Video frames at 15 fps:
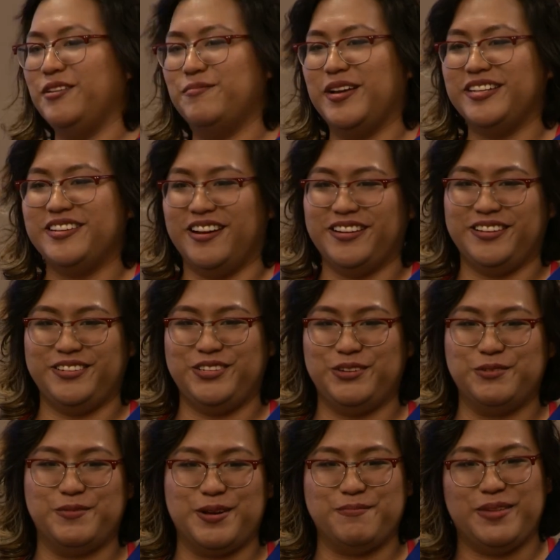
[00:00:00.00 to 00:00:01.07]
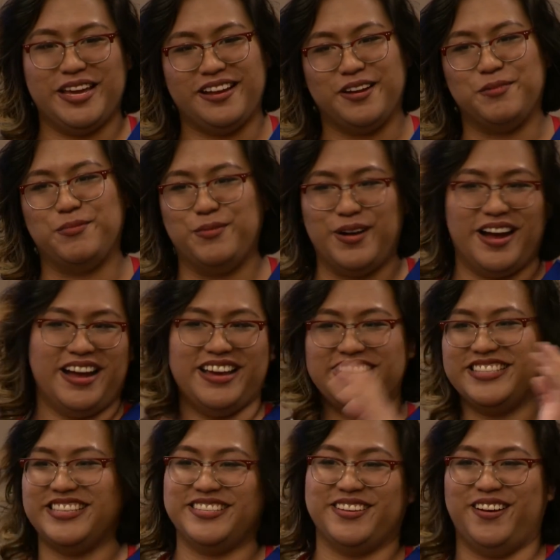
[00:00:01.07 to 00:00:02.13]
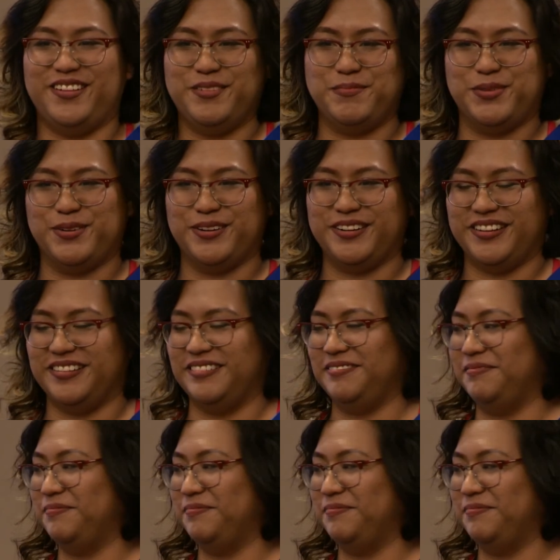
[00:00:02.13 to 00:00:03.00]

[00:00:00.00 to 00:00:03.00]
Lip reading: am I talking to you about makeup? Why is this all important?